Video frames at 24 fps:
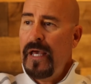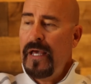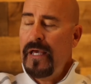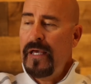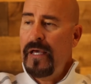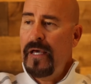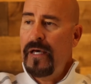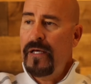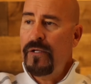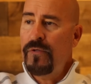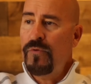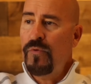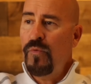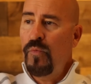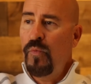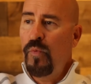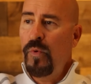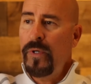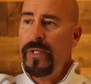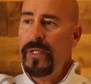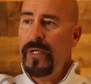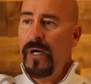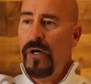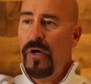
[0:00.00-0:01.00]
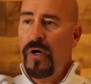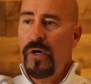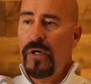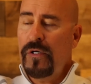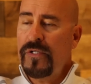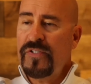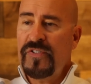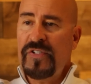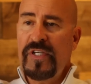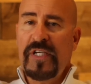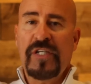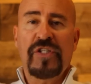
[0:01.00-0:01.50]
And we are
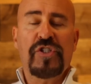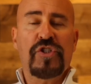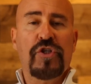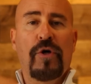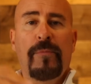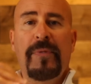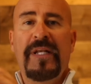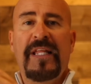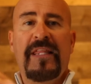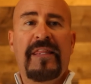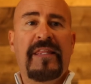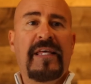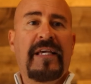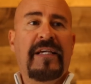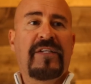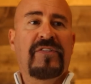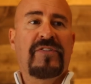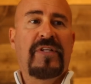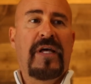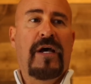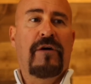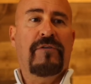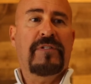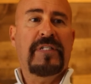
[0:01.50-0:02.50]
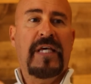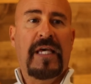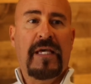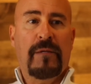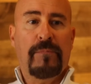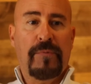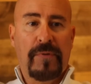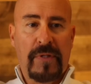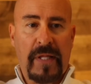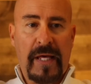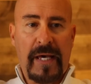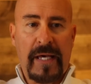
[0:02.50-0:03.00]
seeing so many things now take
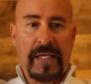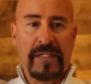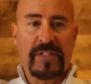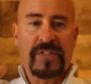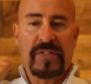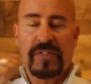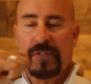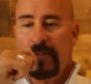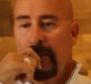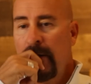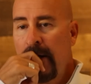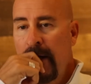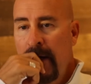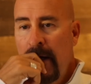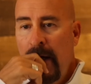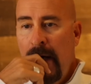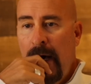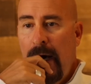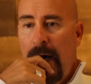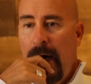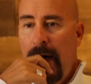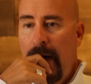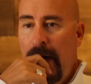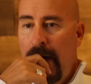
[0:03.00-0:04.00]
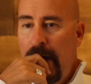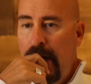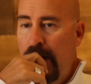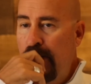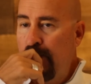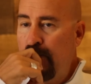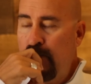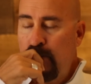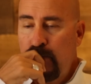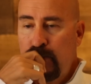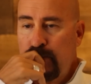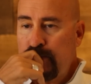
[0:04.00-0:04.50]
place
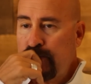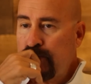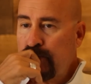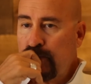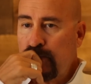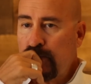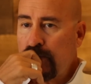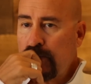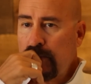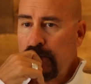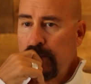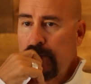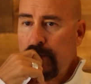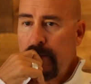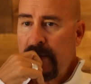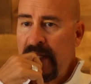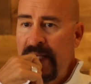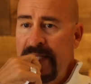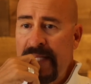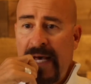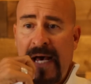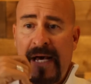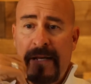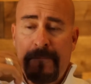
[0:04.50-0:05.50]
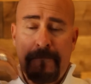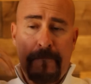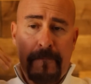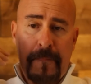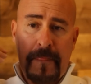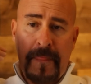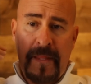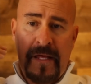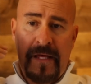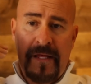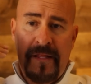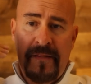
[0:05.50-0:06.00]
that
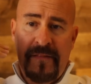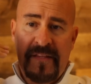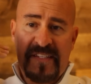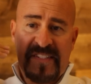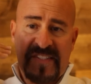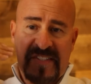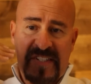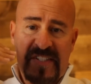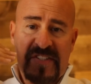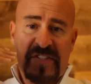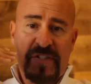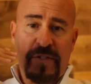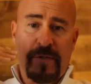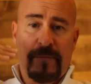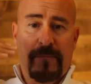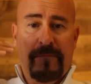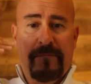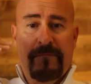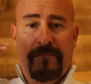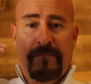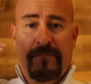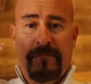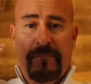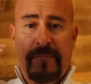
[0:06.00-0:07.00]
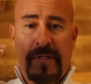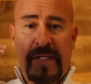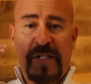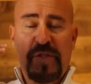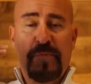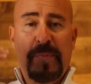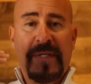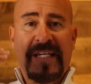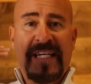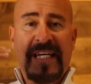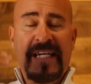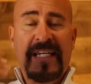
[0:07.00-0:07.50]
the system is
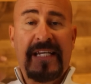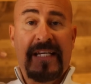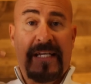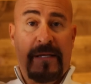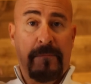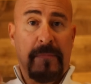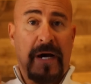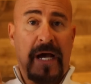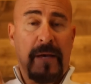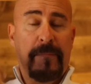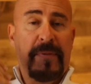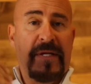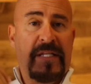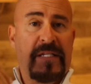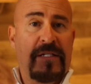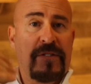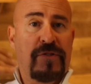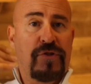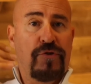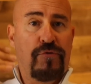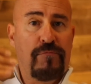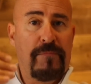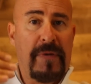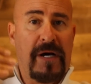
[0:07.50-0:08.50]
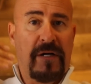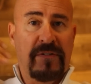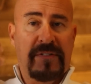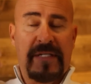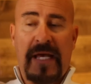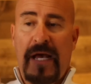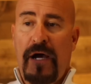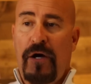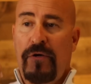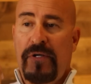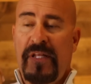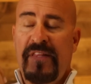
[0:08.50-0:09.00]
beginning, in my opinion, to melt
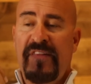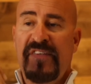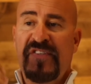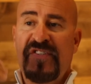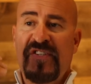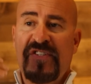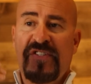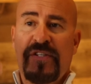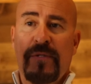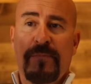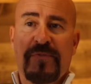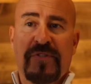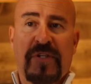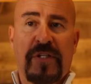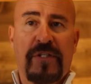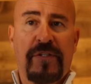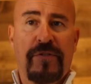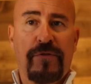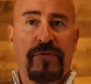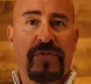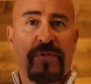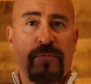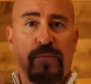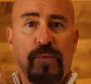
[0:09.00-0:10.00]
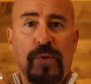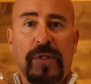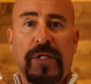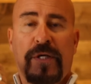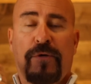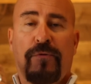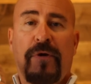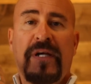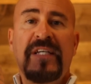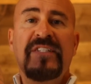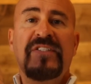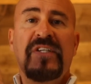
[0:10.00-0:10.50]
down. And the system's going to do some really
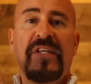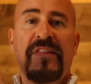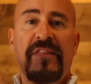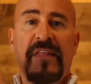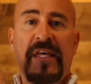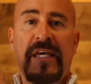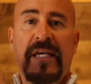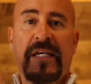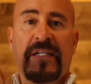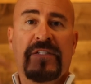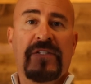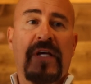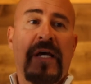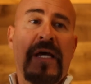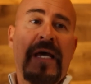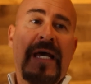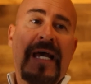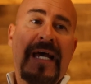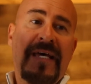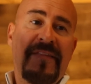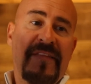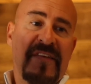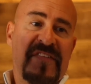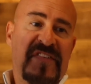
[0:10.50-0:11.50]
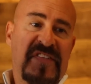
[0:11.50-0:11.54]
crazy things. And the